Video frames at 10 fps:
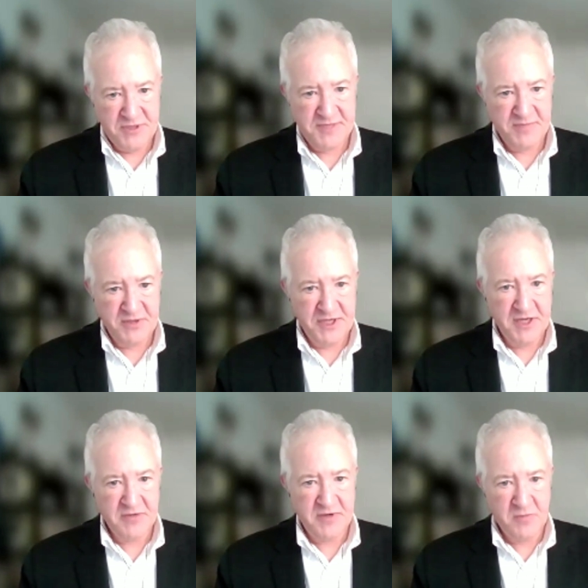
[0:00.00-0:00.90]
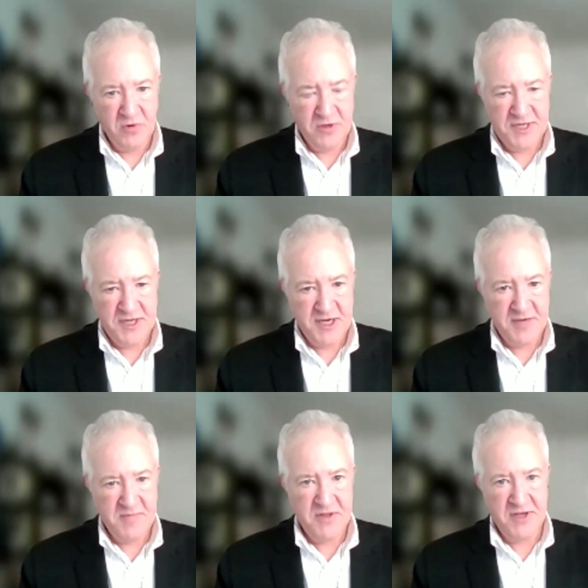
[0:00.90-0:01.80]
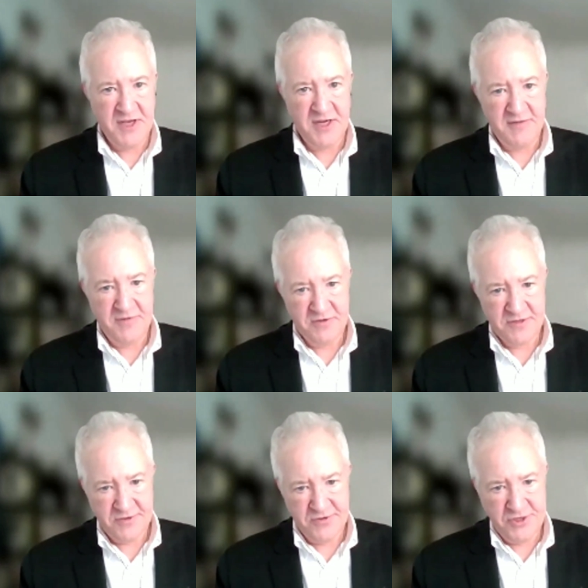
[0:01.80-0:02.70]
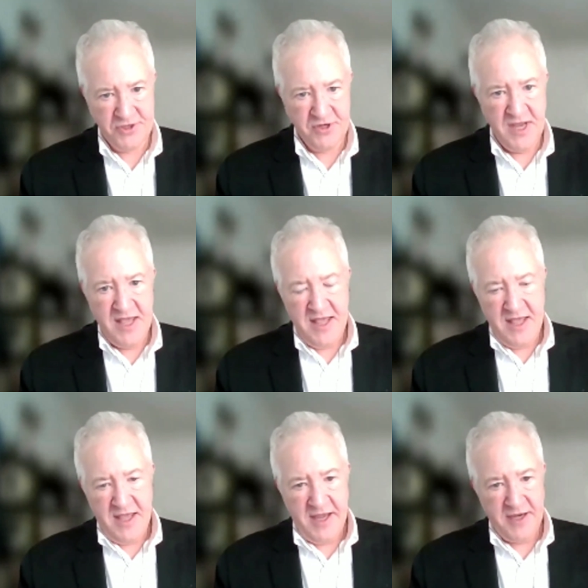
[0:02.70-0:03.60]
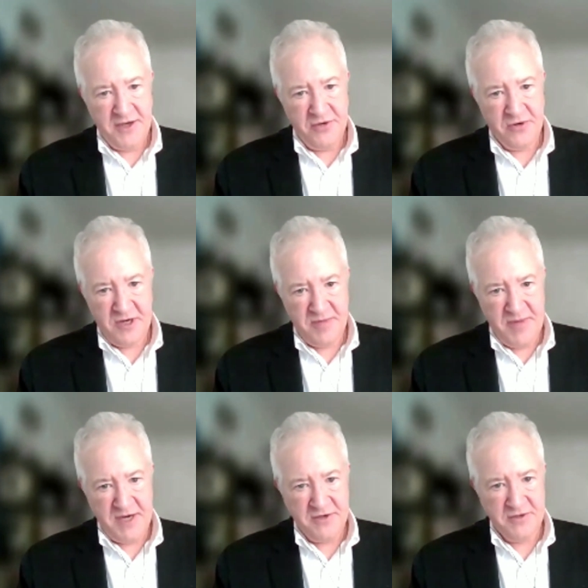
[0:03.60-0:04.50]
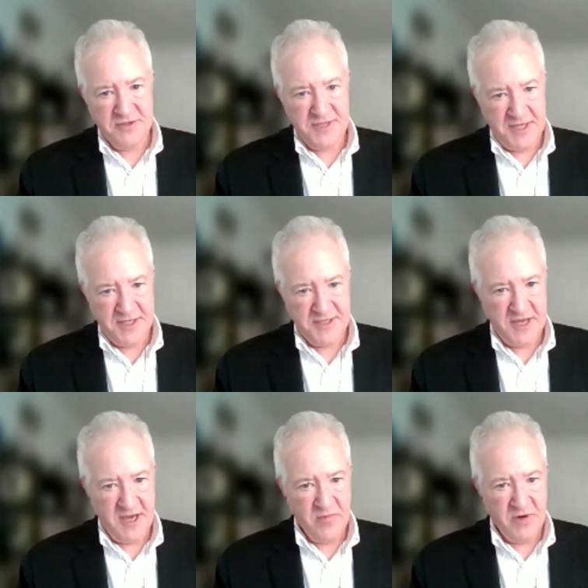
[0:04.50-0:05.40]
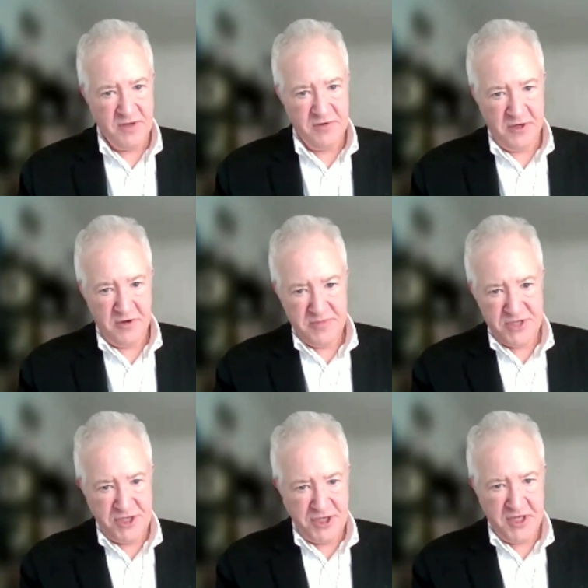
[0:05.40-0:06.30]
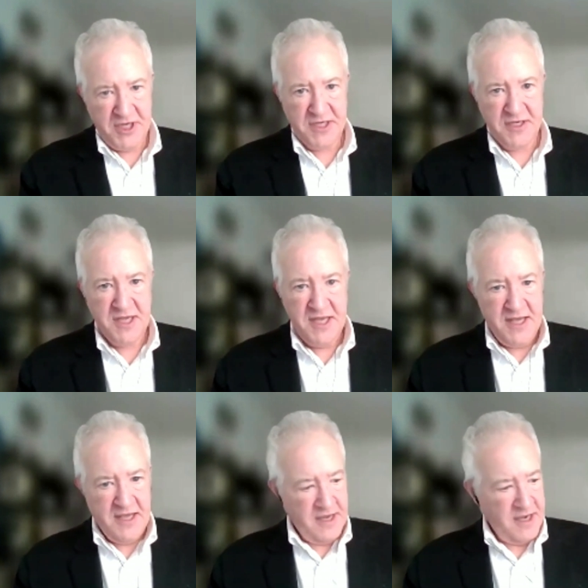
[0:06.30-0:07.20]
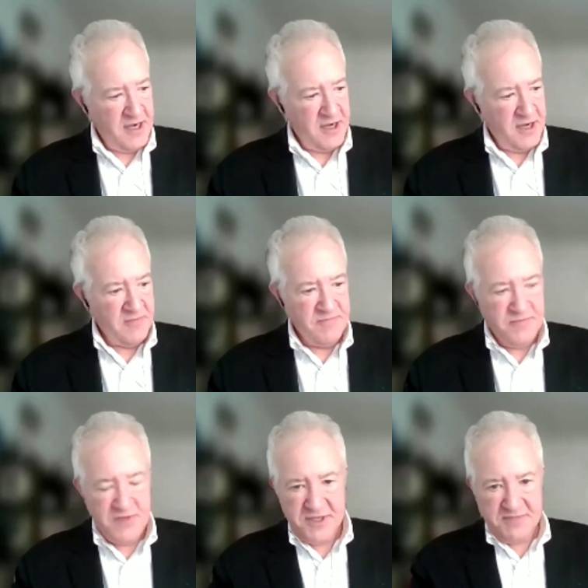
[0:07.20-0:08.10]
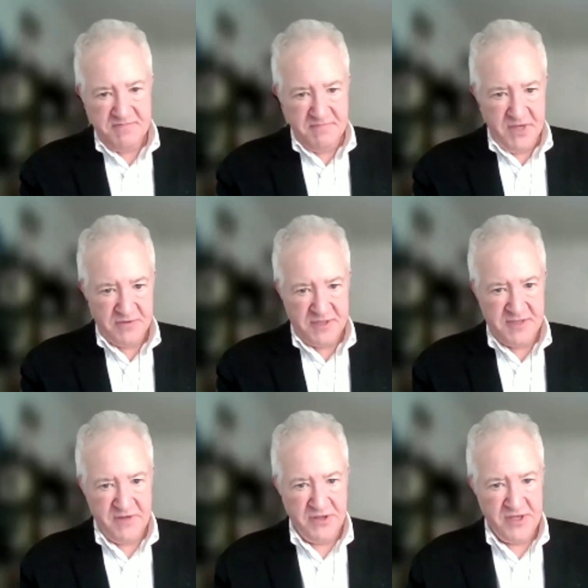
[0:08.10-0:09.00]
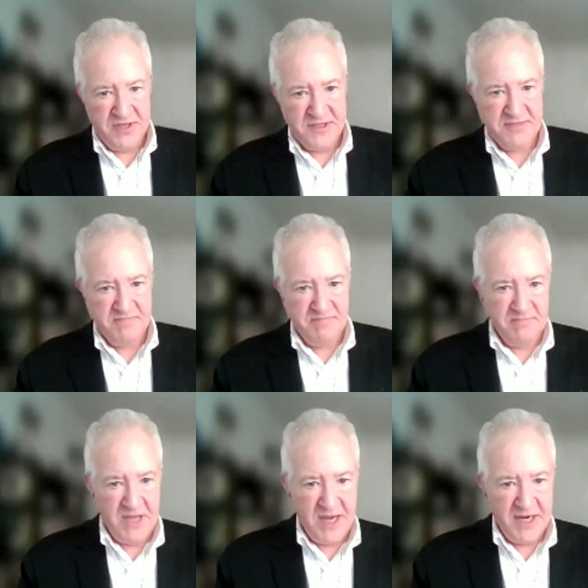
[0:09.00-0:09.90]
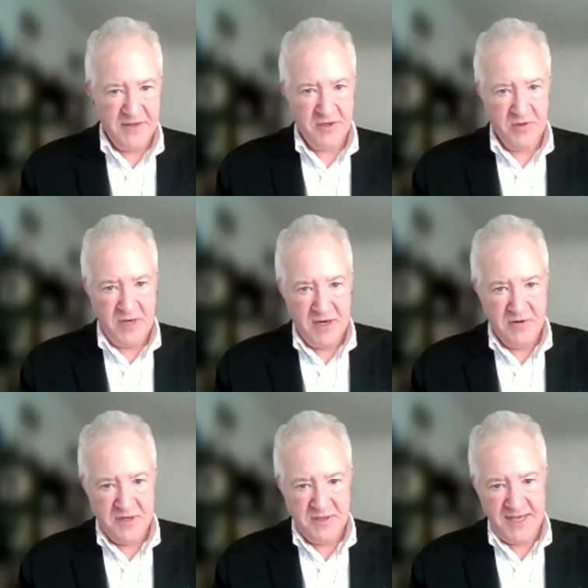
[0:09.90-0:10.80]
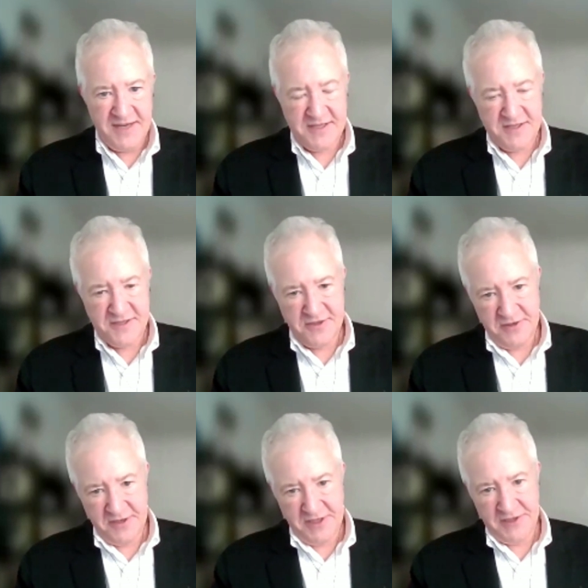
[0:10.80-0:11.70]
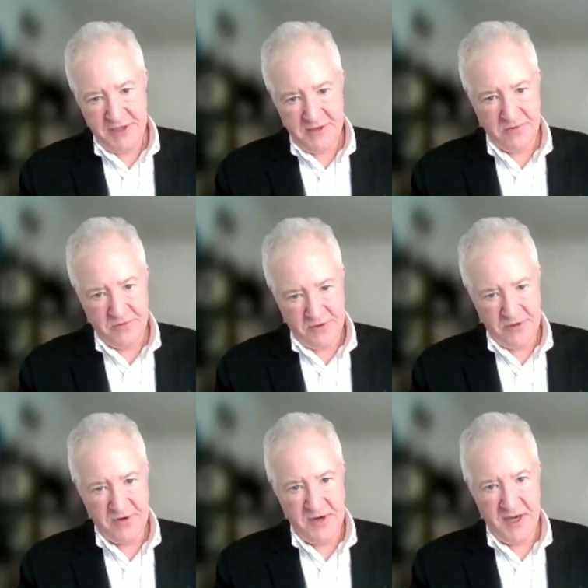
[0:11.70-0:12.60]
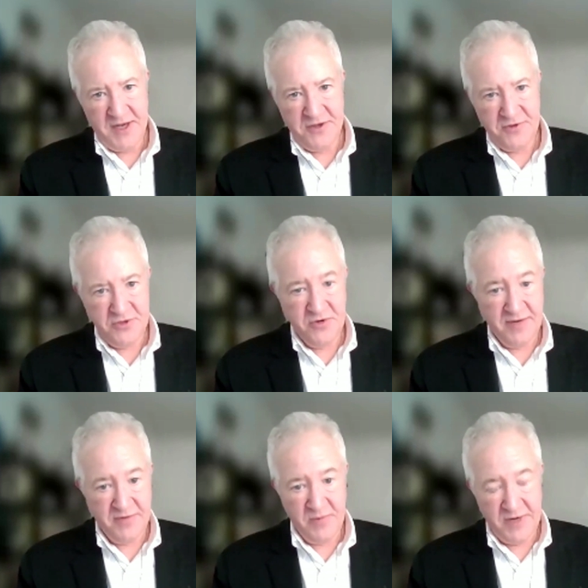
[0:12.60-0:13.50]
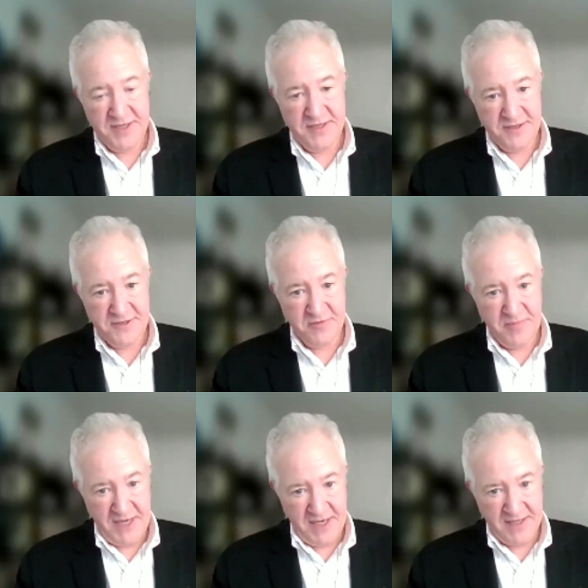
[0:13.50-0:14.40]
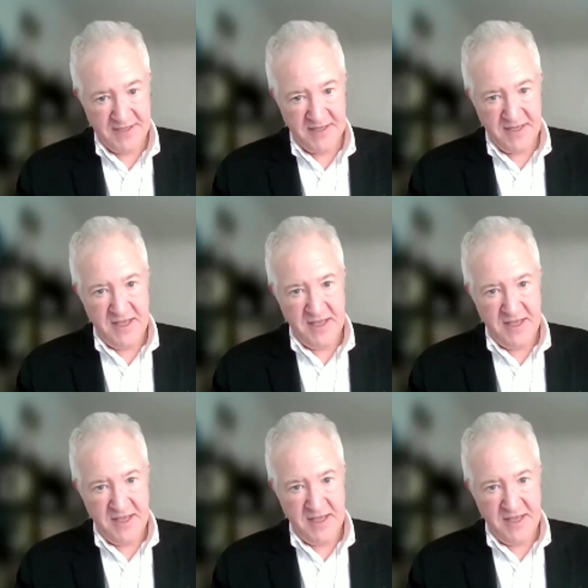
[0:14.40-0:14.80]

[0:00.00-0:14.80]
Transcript: principle now in wartime that if you're a soldier and your commander says, I want you to go machine gun um, these you know civilians lying on the ground, that is considered an illegal order. And you do have the right to disobey it.